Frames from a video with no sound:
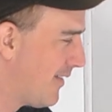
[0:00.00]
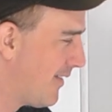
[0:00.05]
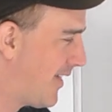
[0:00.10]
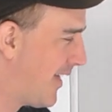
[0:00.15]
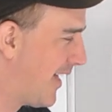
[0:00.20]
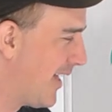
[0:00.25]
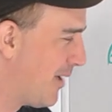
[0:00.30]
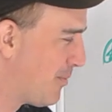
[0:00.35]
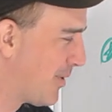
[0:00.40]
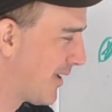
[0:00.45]

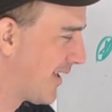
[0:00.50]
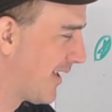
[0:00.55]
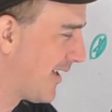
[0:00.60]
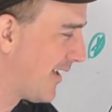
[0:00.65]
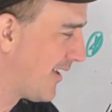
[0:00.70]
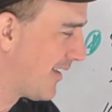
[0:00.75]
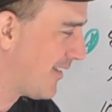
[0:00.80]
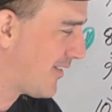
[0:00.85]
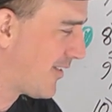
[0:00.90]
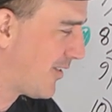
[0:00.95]
they
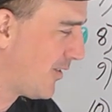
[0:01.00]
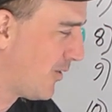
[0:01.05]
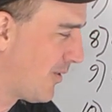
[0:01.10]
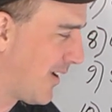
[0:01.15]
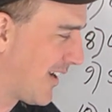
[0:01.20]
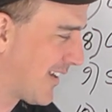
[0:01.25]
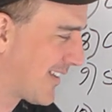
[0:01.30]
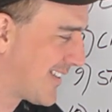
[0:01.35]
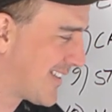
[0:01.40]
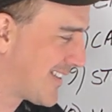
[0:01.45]
begin to
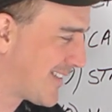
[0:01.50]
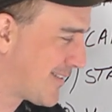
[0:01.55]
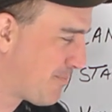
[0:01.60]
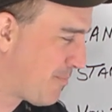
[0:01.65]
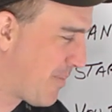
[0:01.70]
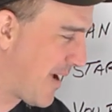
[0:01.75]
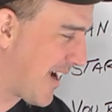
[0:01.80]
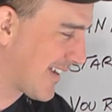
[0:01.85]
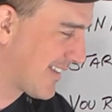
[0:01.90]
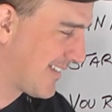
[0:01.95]

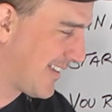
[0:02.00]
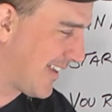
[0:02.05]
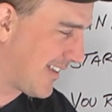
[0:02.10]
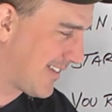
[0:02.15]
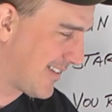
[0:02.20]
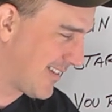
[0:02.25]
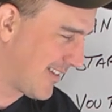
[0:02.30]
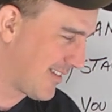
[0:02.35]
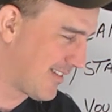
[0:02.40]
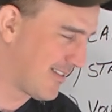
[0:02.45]
expect
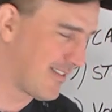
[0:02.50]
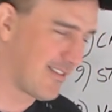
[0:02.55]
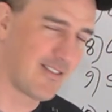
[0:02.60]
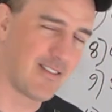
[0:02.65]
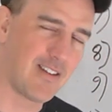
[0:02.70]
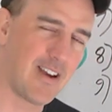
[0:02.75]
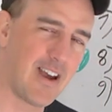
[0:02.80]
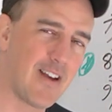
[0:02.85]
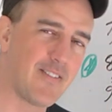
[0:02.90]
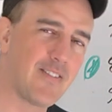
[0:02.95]
it.
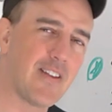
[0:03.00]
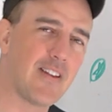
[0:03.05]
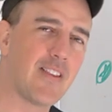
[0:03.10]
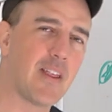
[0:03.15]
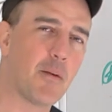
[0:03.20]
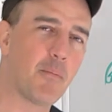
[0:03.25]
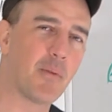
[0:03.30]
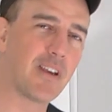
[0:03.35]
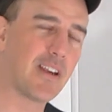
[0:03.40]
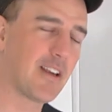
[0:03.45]
And then
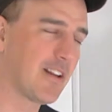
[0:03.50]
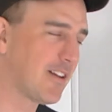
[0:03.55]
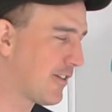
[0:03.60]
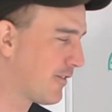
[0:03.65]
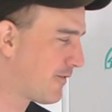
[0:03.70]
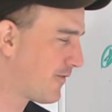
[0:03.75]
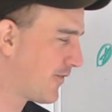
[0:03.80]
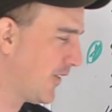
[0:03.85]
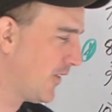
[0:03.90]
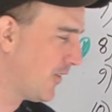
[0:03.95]
they begin
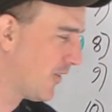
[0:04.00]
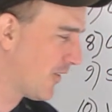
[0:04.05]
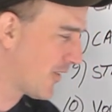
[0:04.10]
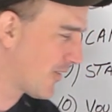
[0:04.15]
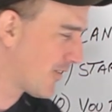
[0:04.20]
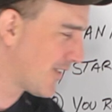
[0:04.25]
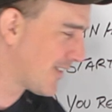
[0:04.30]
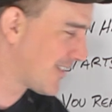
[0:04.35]
to feel they're